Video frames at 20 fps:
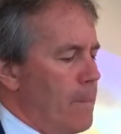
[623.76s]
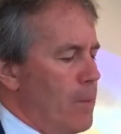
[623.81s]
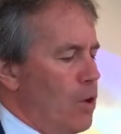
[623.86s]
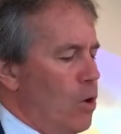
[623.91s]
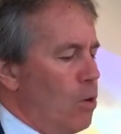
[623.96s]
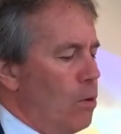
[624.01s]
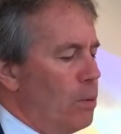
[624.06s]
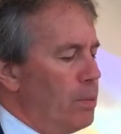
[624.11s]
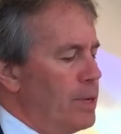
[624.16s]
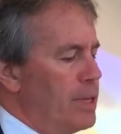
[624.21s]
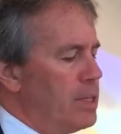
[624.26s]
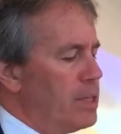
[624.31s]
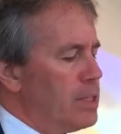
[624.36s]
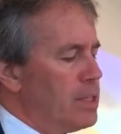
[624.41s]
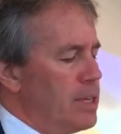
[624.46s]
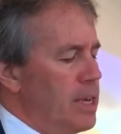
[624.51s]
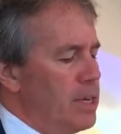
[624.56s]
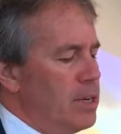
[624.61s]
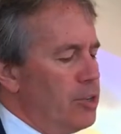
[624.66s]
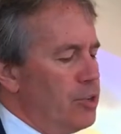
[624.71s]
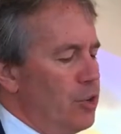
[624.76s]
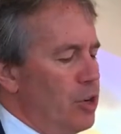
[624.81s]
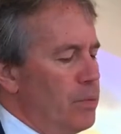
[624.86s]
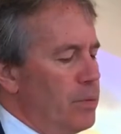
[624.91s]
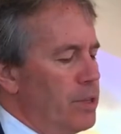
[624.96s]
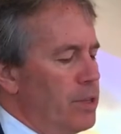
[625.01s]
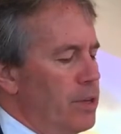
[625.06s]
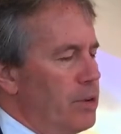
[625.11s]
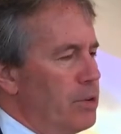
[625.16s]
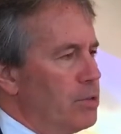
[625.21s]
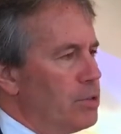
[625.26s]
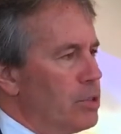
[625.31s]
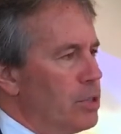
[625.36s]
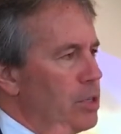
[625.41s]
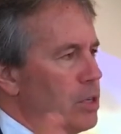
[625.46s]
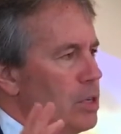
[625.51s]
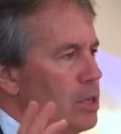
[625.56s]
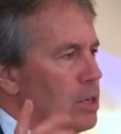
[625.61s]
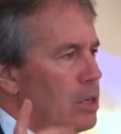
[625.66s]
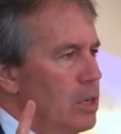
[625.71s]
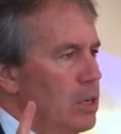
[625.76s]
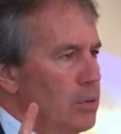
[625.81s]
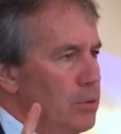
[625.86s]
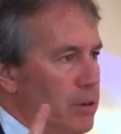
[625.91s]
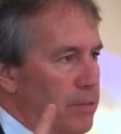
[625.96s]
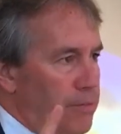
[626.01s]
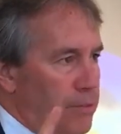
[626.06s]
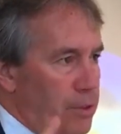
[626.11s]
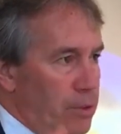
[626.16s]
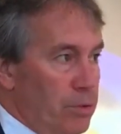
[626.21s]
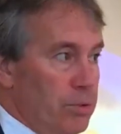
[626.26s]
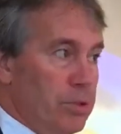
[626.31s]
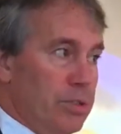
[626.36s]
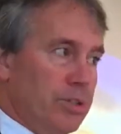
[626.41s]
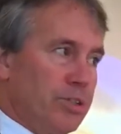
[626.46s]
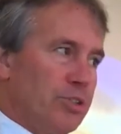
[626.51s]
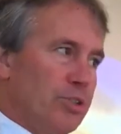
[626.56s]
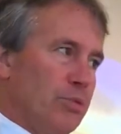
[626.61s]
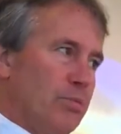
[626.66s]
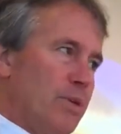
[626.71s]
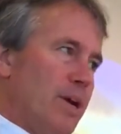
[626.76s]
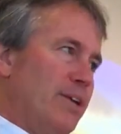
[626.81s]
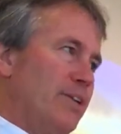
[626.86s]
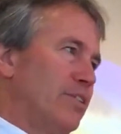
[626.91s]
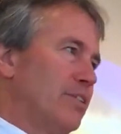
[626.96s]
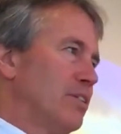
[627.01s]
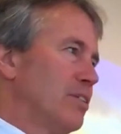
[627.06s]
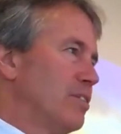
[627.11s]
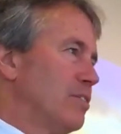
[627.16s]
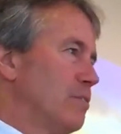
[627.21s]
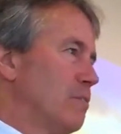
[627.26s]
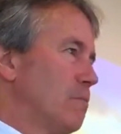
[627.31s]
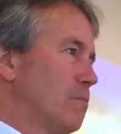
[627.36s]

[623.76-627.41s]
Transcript: Or will we instead join with those who refuse to surrender?